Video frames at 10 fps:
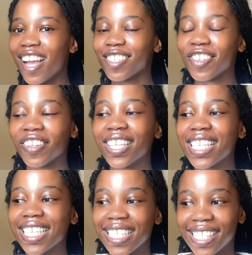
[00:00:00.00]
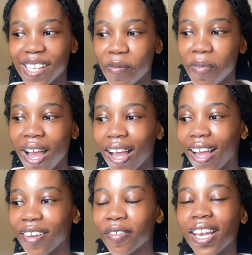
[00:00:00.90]
So this December,
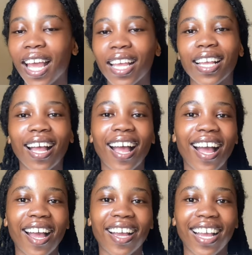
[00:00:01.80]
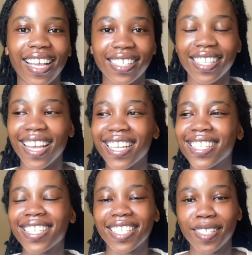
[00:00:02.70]
we like, guys,
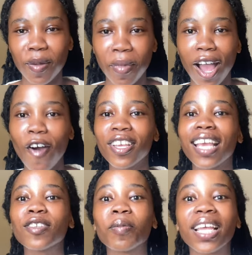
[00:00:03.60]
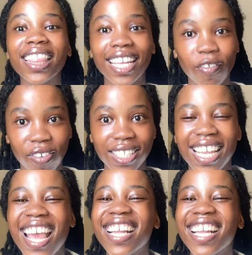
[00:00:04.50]
it's December. Oh, yes, my 31st.